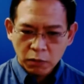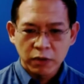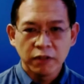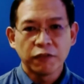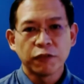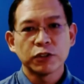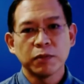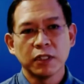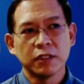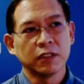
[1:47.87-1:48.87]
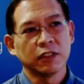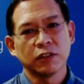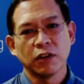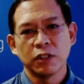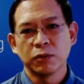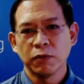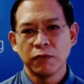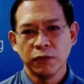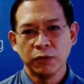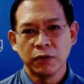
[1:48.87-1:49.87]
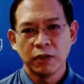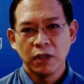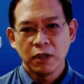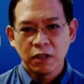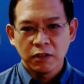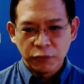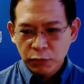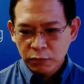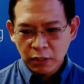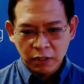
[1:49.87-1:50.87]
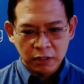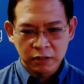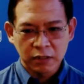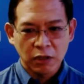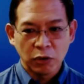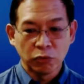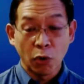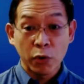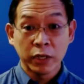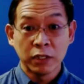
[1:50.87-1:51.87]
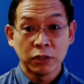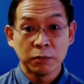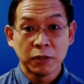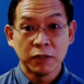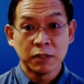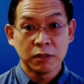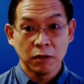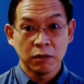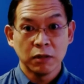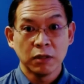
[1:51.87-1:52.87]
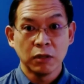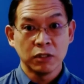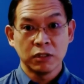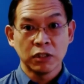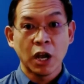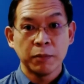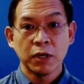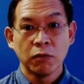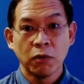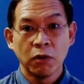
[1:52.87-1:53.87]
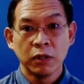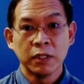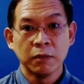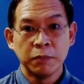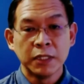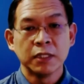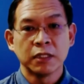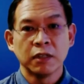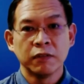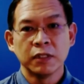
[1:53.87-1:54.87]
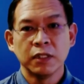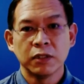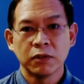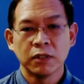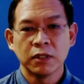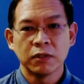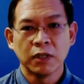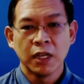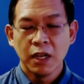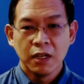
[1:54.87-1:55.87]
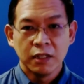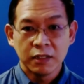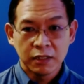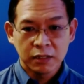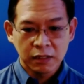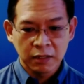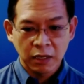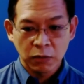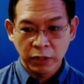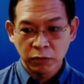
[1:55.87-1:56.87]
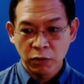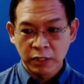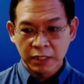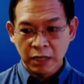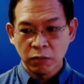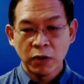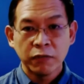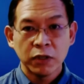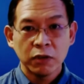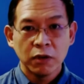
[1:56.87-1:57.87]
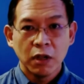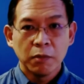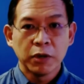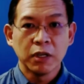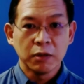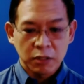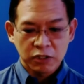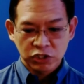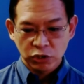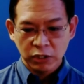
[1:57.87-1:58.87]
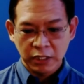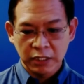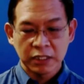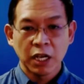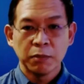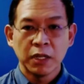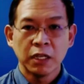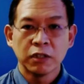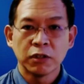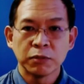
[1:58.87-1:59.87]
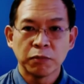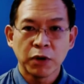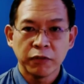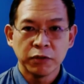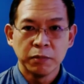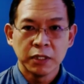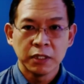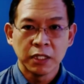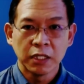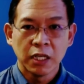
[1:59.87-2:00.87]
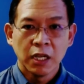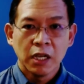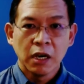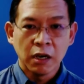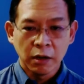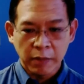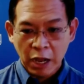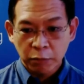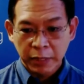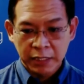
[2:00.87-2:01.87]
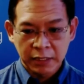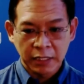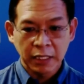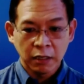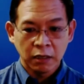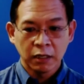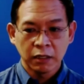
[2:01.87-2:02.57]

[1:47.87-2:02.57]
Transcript: One of the first places to start is with food. Food is growing in terms of its dominant role in the business of the C-store industry. This is not only growing in revenue, but certainly is dominating in terms of profitability, outpacing